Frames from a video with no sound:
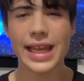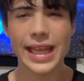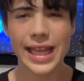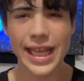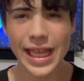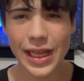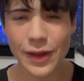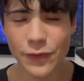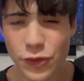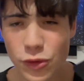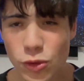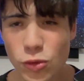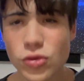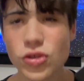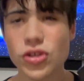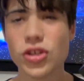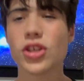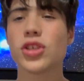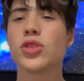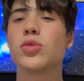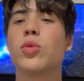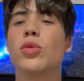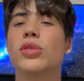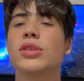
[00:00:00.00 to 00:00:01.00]
if you
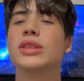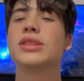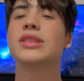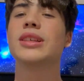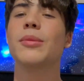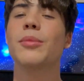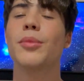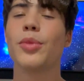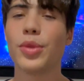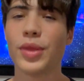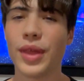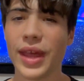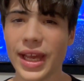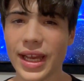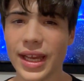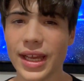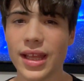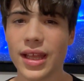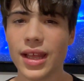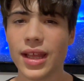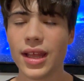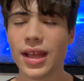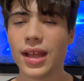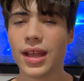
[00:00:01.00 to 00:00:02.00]
just want
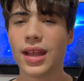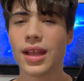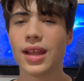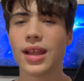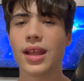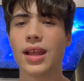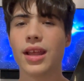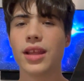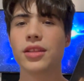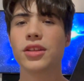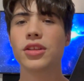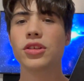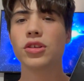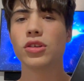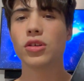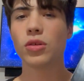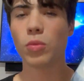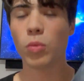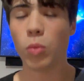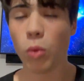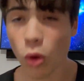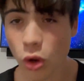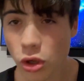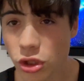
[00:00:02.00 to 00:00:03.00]
something you
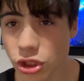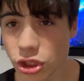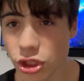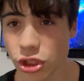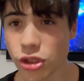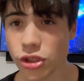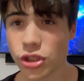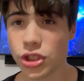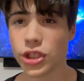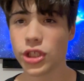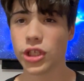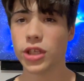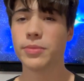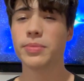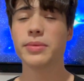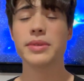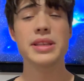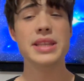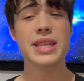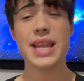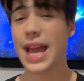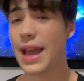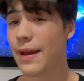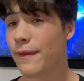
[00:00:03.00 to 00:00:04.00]
can watch YouTube,
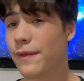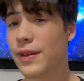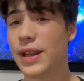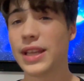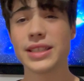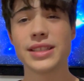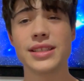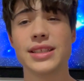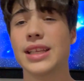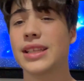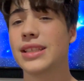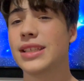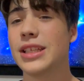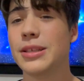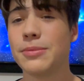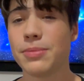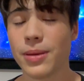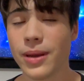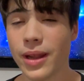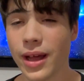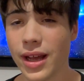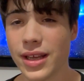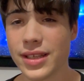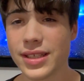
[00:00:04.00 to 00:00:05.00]
Netflix, Disney
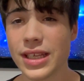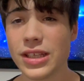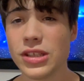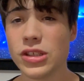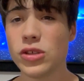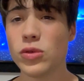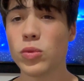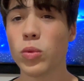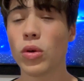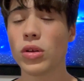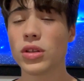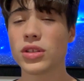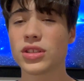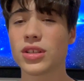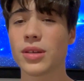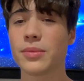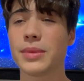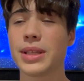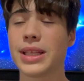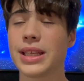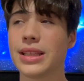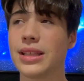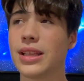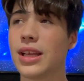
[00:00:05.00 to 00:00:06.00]
Plus, and you want
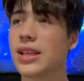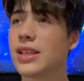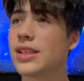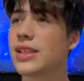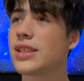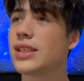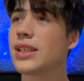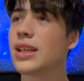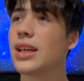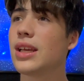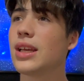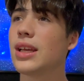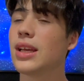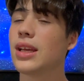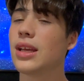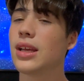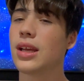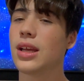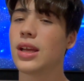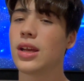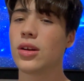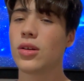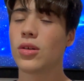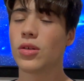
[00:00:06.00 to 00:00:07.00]
something that's
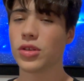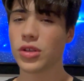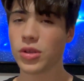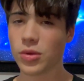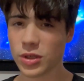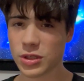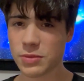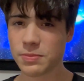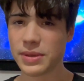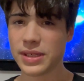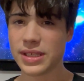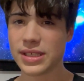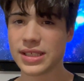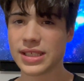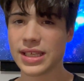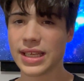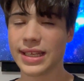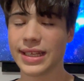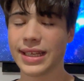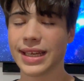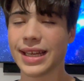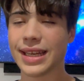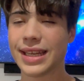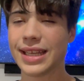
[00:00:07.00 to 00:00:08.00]
got
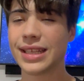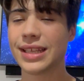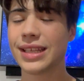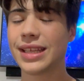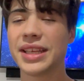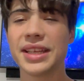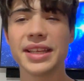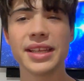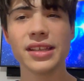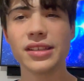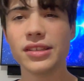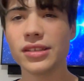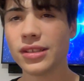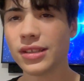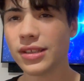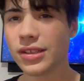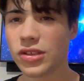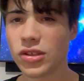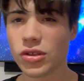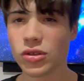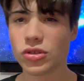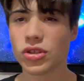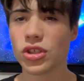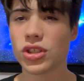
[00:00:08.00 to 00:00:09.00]
USB-C and
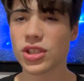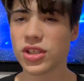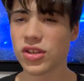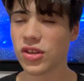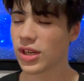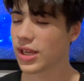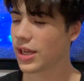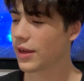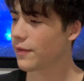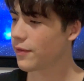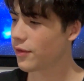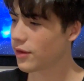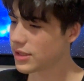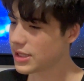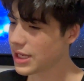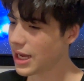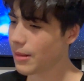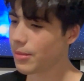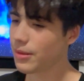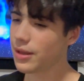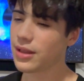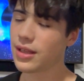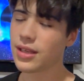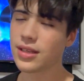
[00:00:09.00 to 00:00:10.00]
you're just looking for a
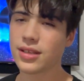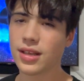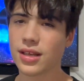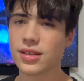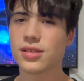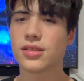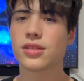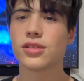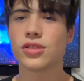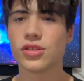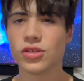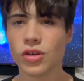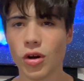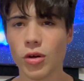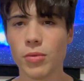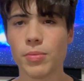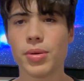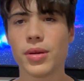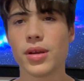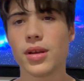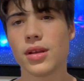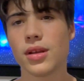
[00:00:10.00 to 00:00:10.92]
tablet that does the job,